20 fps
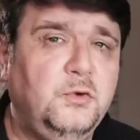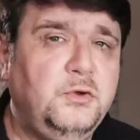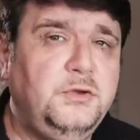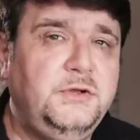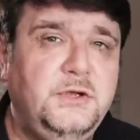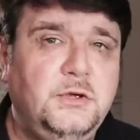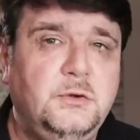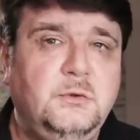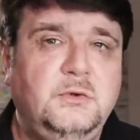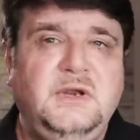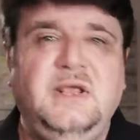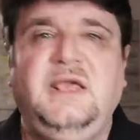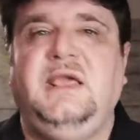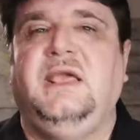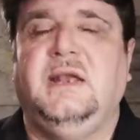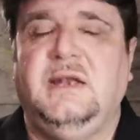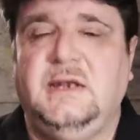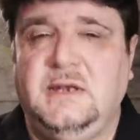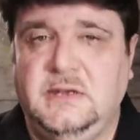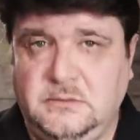would you
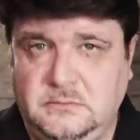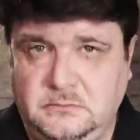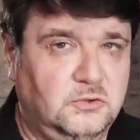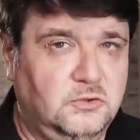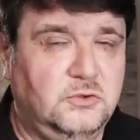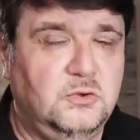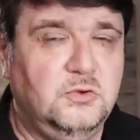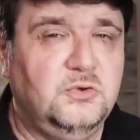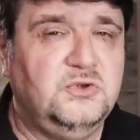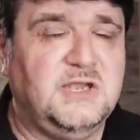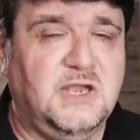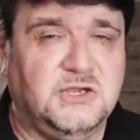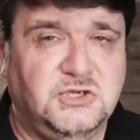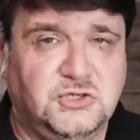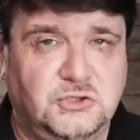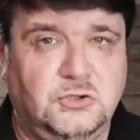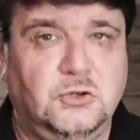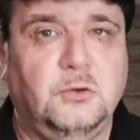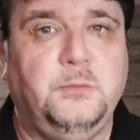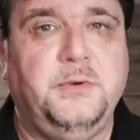need to do
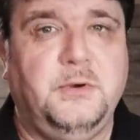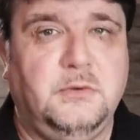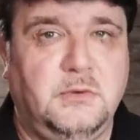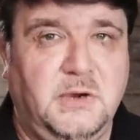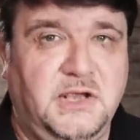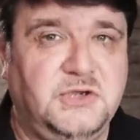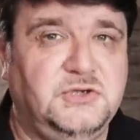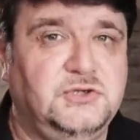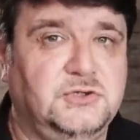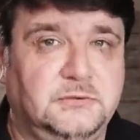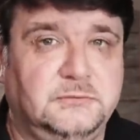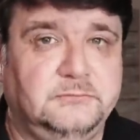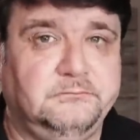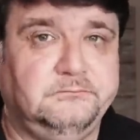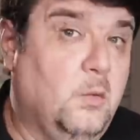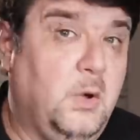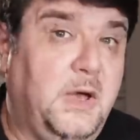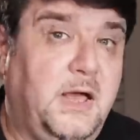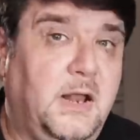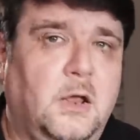such an operation?
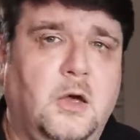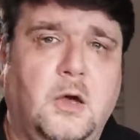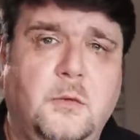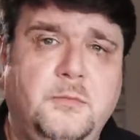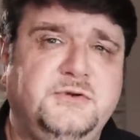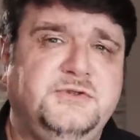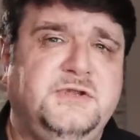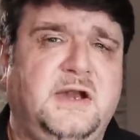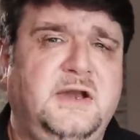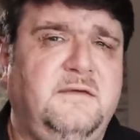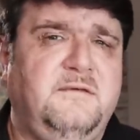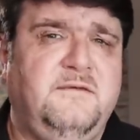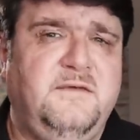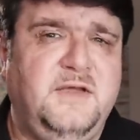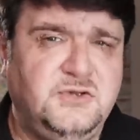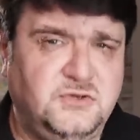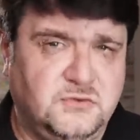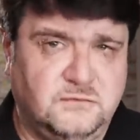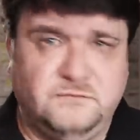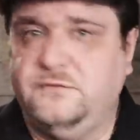Well, obviously, an
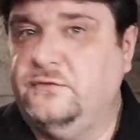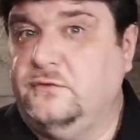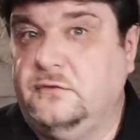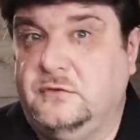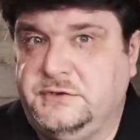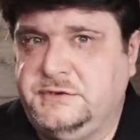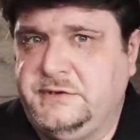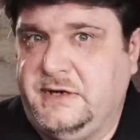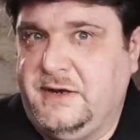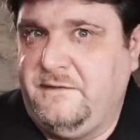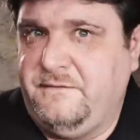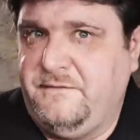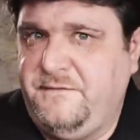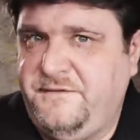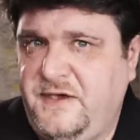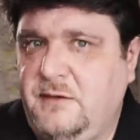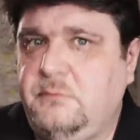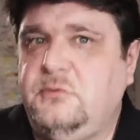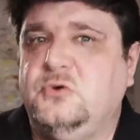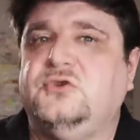invasion force, an
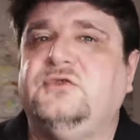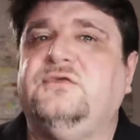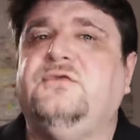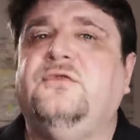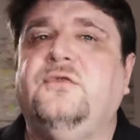amphibious